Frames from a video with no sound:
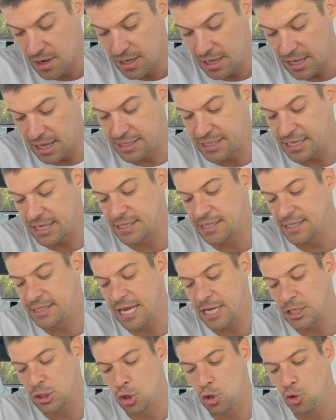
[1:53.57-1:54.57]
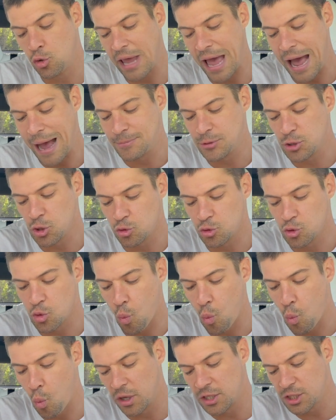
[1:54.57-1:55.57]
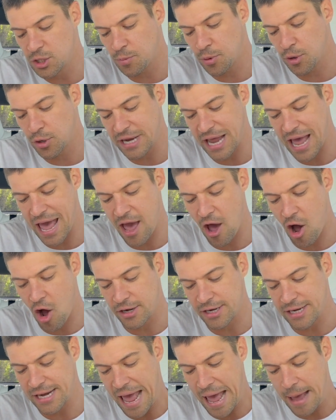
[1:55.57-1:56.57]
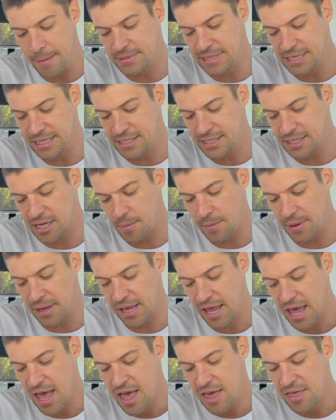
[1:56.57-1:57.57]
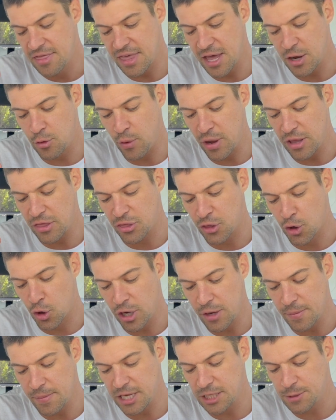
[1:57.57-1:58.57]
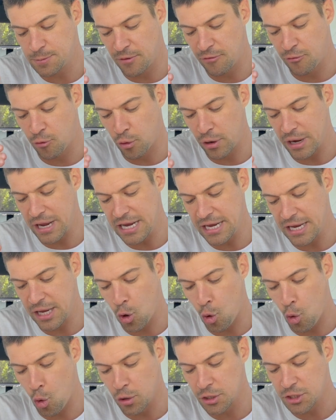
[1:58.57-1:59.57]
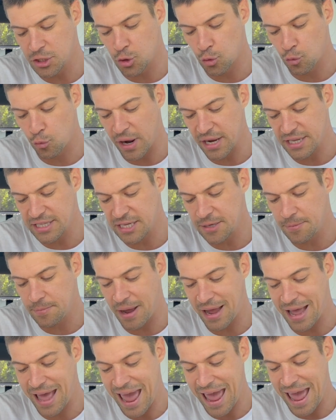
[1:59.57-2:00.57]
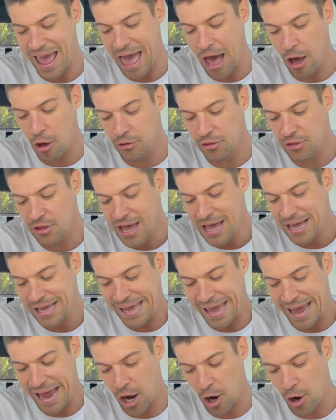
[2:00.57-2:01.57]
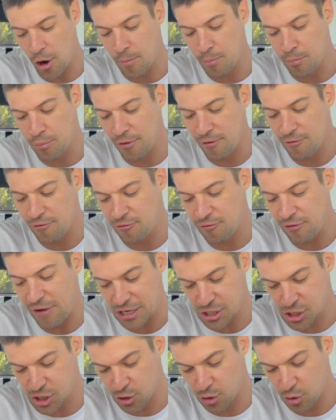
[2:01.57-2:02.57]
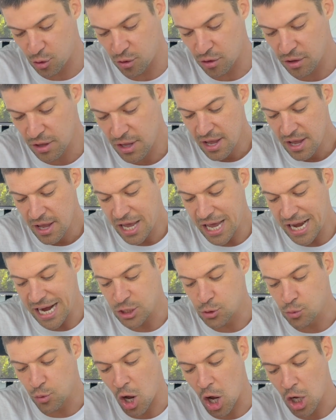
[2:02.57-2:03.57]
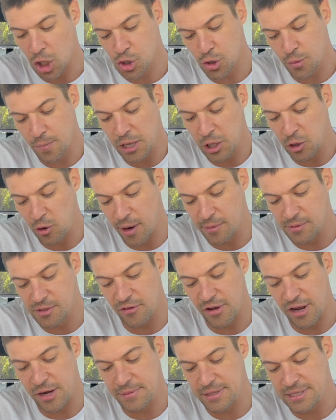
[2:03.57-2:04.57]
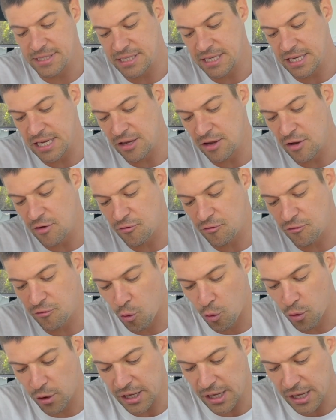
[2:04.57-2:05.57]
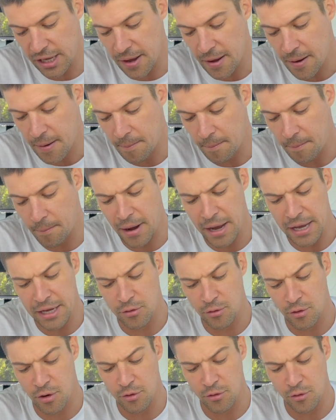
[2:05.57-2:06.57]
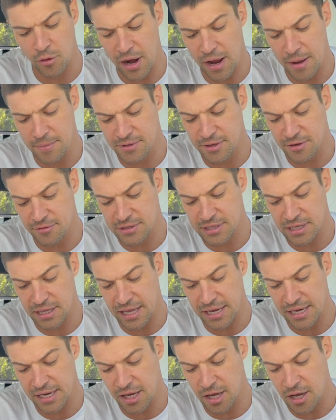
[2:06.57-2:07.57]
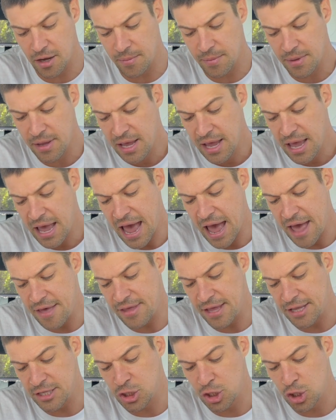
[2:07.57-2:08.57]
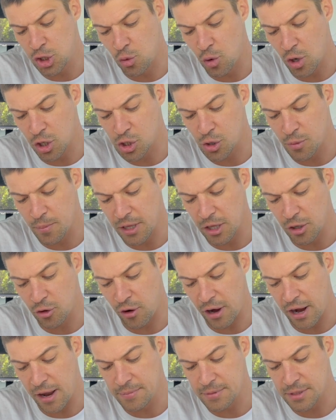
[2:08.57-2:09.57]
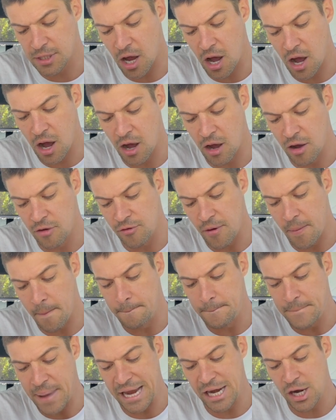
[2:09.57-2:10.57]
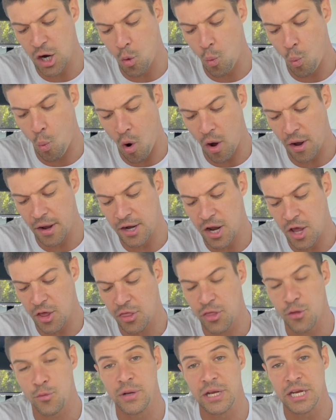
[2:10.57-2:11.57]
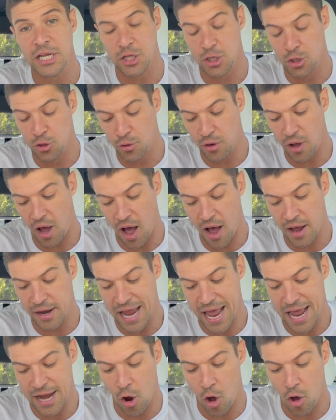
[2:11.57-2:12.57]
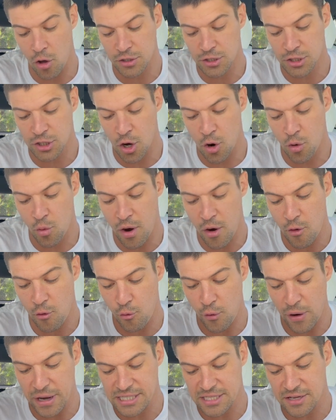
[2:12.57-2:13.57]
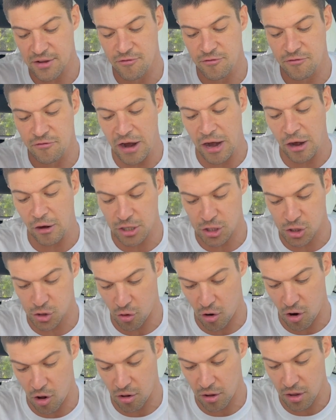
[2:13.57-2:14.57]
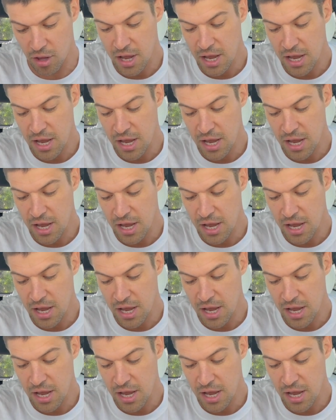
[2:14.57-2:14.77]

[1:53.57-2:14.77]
It says to take 2 capsules once per day on an empty stomach, then wait 30 minutes before eating, or as directed by a health care professional. It has 100 milligrams of vitamin C, 40 micrograms of selenium, and then 200 milligrams of beta-1 3D glucan, and also resveratrol.